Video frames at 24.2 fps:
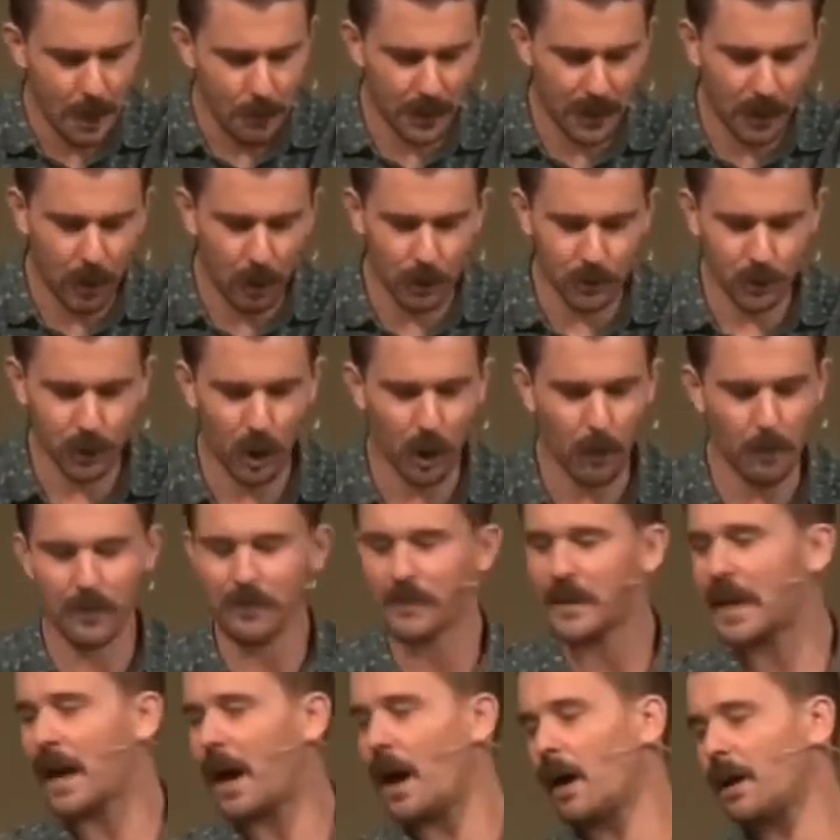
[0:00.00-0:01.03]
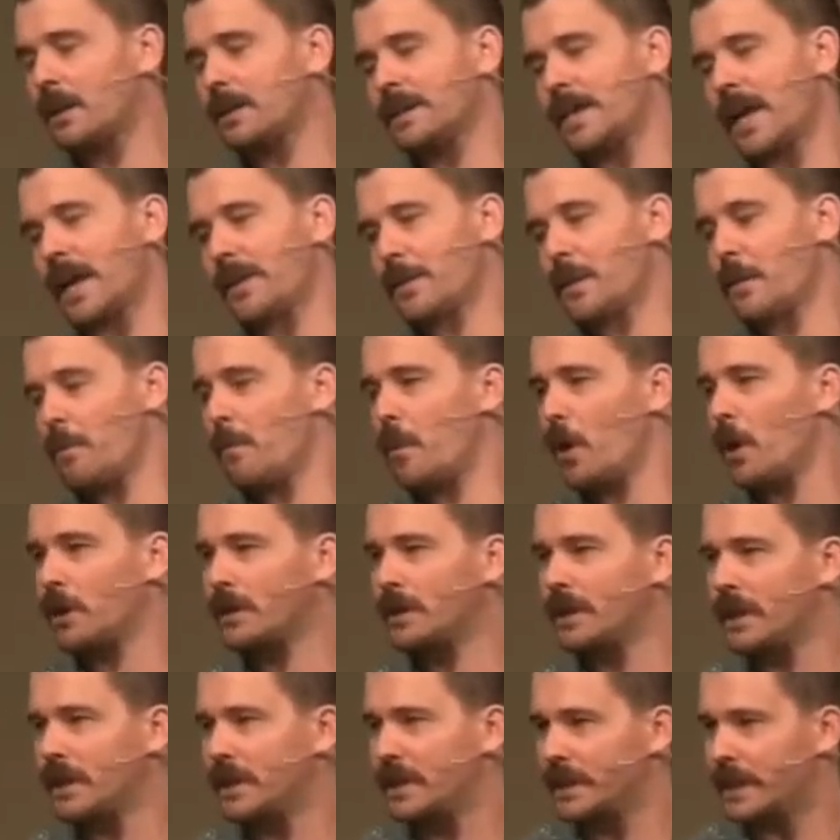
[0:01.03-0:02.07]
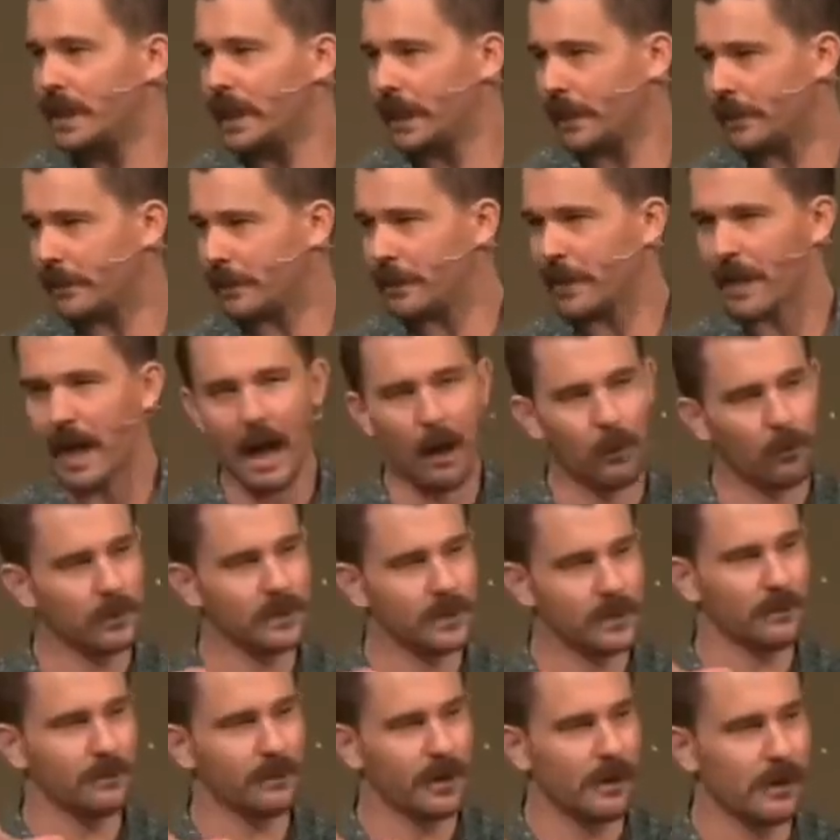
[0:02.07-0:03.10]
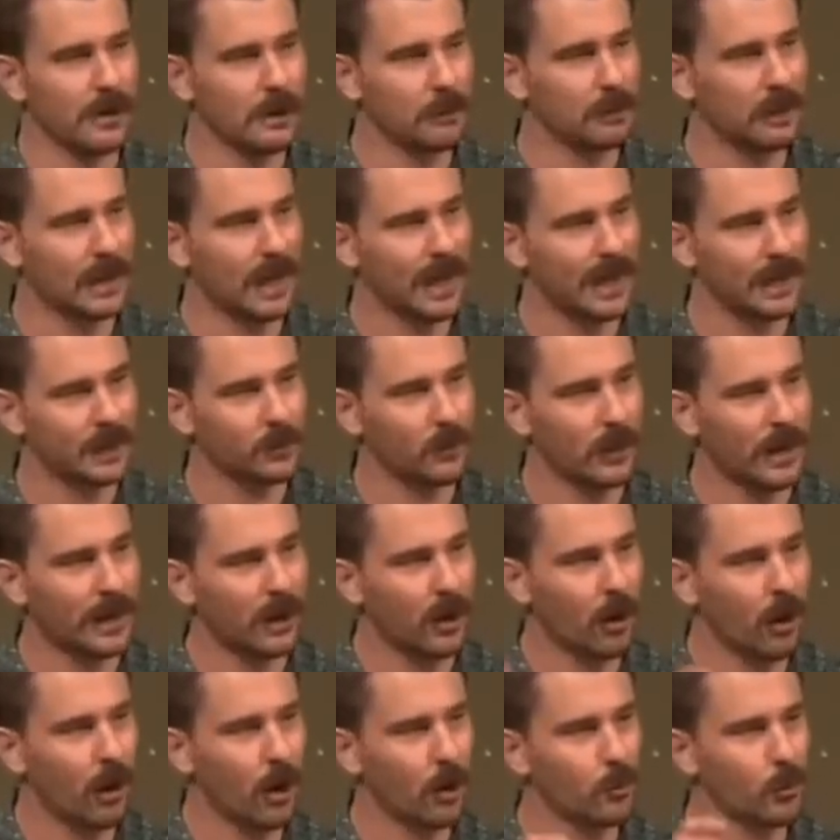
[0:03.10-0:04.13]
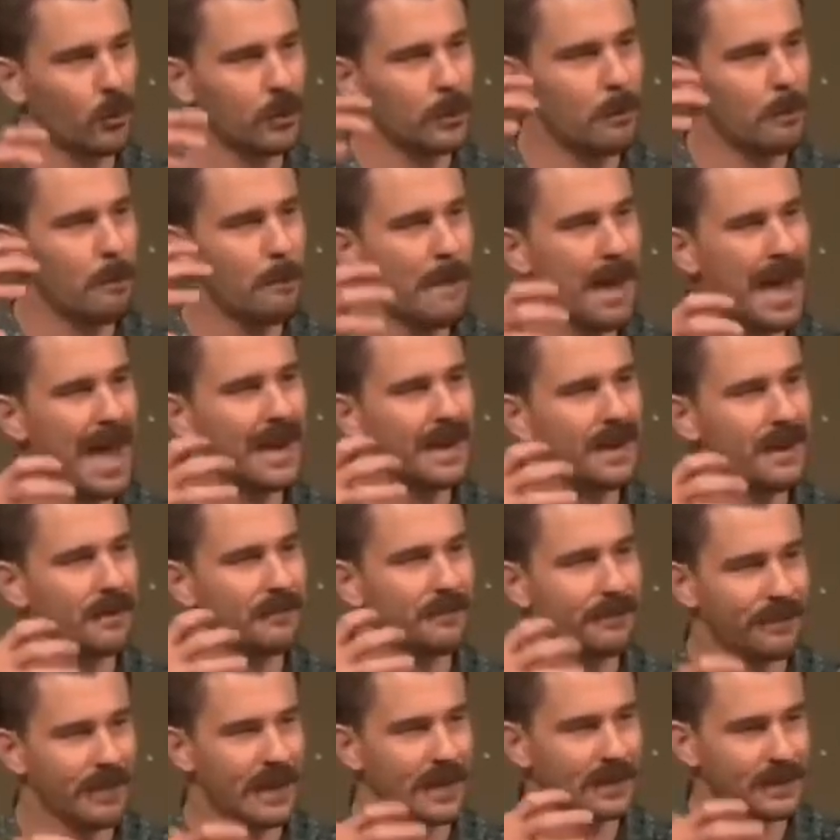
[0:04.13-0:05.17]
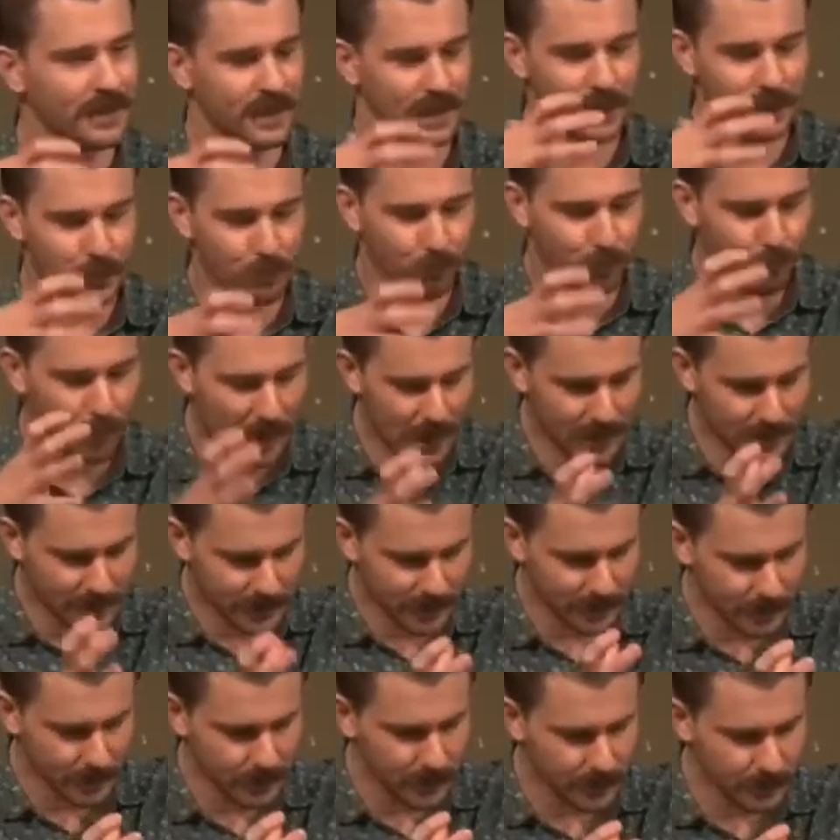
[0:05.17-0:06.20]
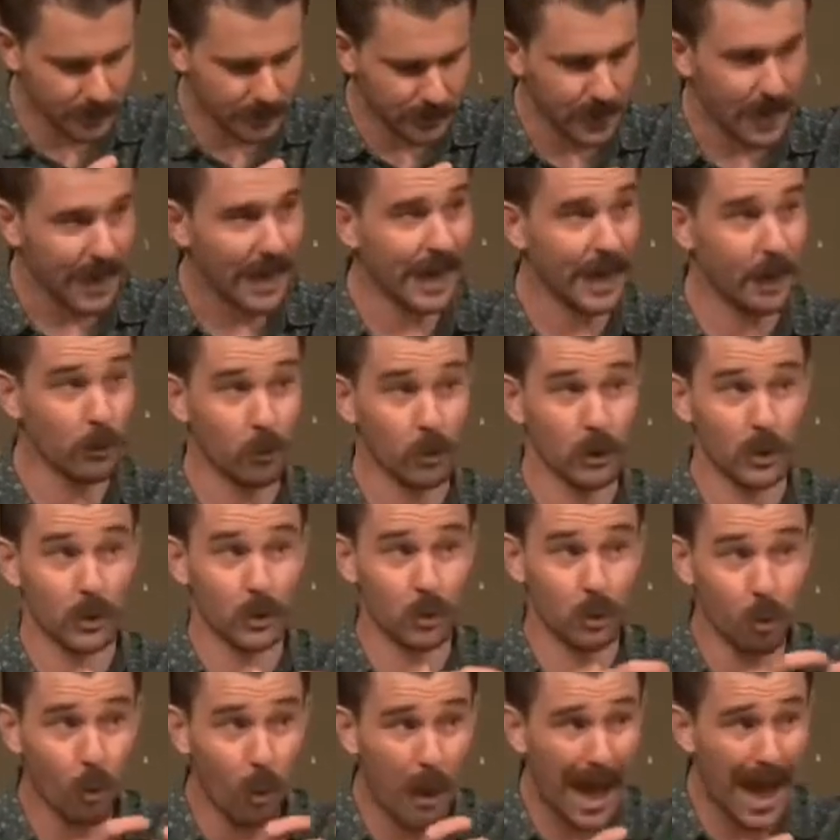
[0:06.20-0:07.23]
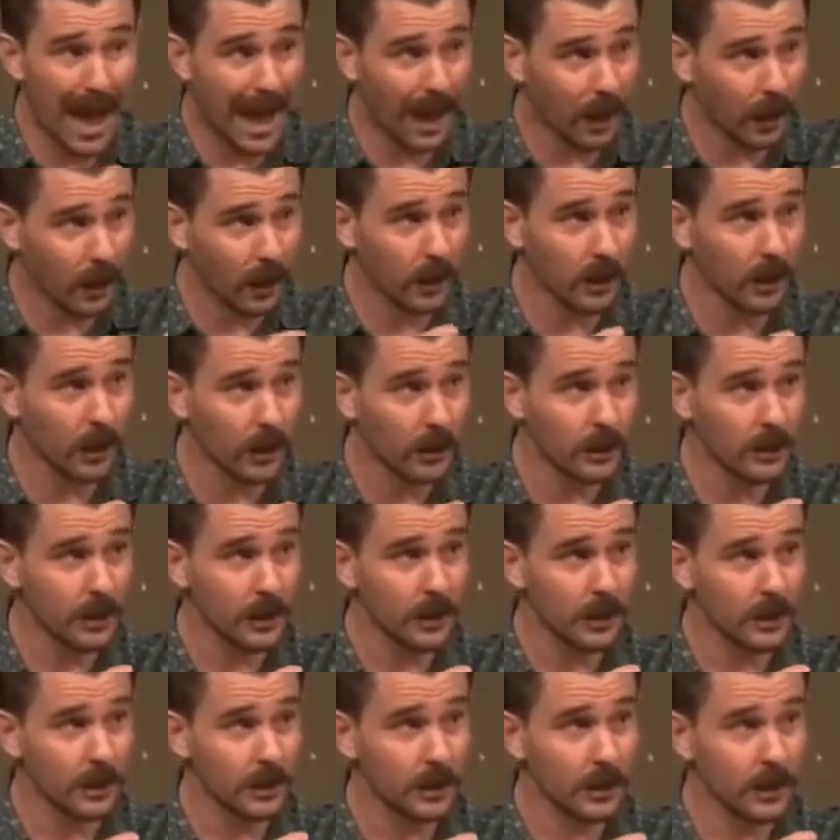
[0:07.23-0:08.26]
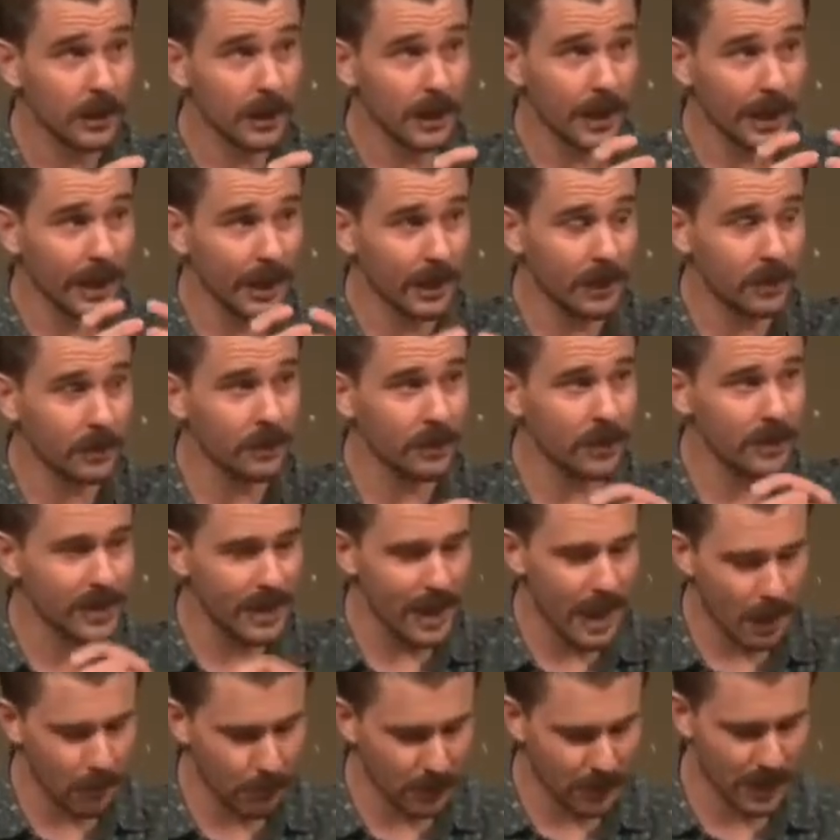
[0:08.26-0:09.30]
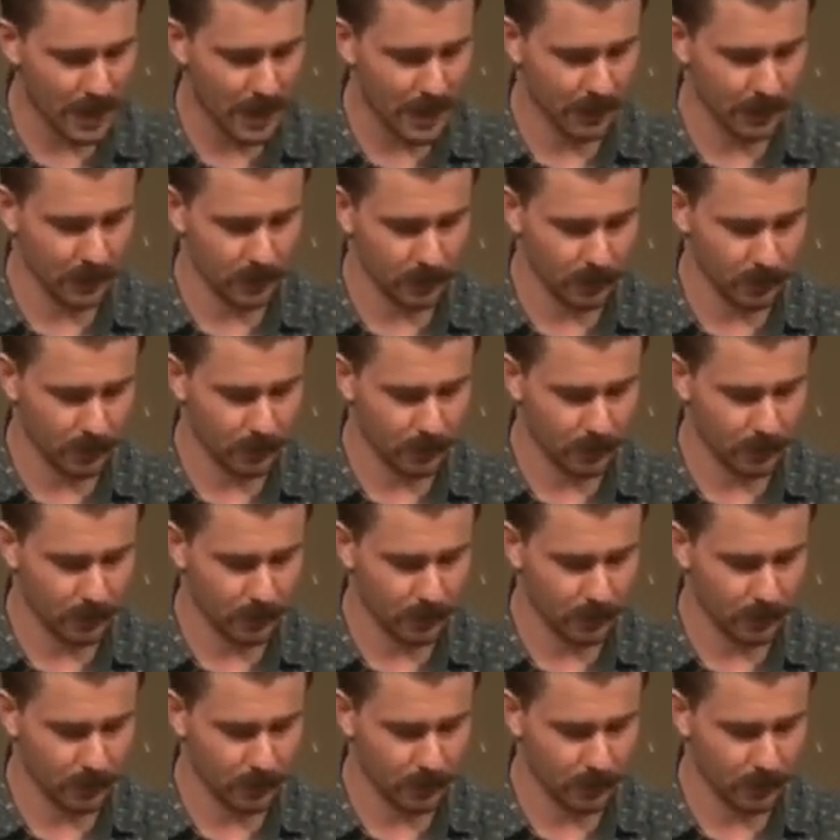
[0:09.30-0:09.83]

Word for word: But on top of the Ark sat the mercy seat, and that was the very place where God would manifest his presence. He would dwell in the tabernacle.